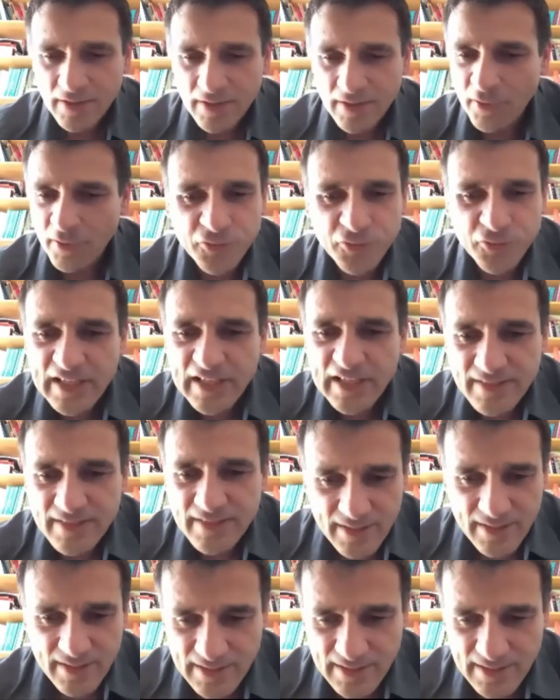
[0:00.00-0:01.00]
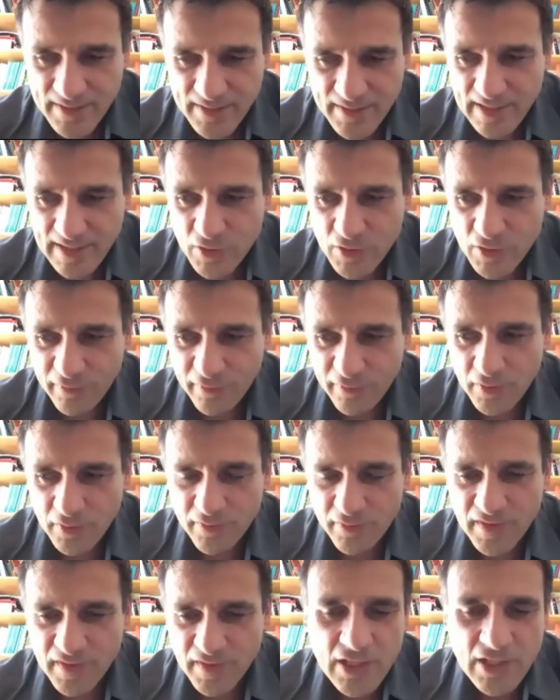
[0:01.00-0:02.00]
the freakness, in a sense, of
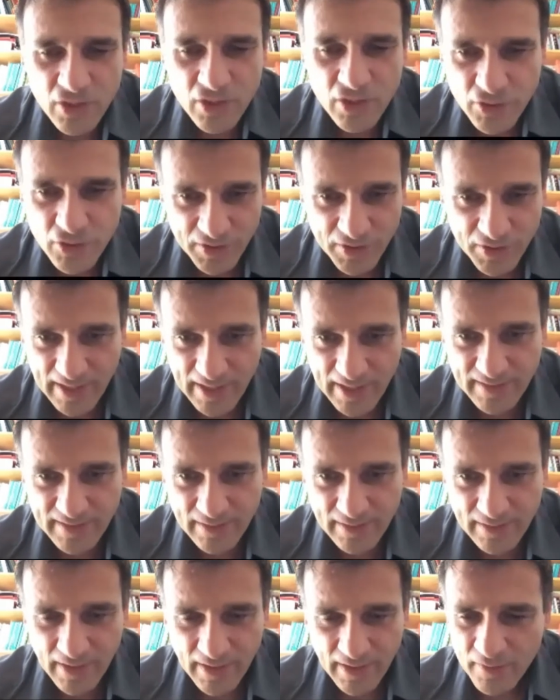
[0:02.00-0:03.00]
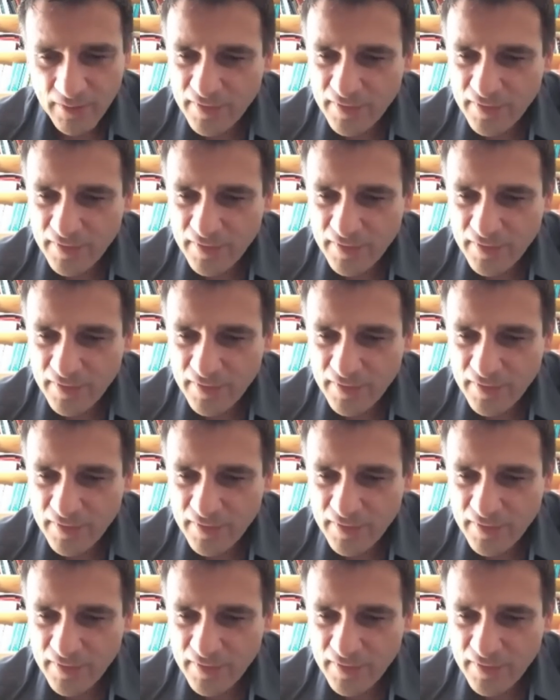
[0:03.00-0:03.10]
the Venetian society.